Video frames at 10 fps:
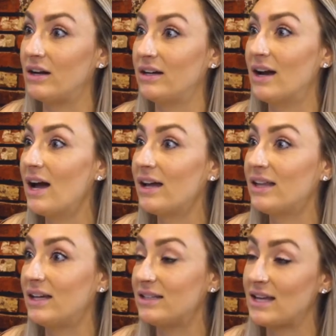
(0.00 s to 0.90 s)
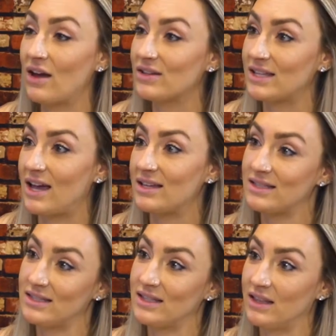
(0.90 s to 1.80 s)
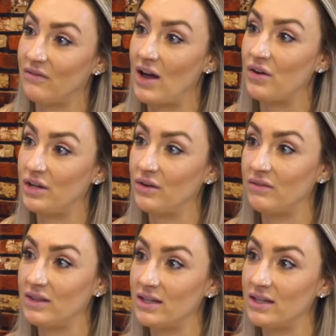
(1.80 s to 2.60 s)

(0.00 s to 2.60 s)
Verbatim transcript: or NADA that tells us the value of